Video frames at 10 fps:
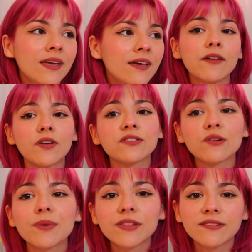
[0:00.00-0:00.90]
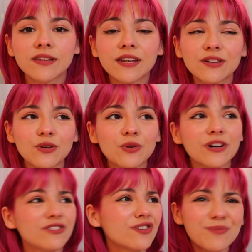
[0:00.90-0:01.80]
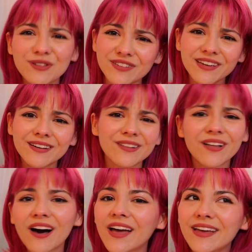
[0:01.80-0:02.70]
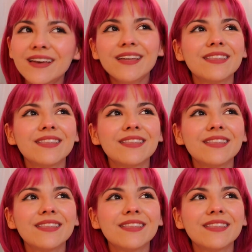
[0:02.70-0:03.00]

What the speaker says: I've also been listening to country music a lot.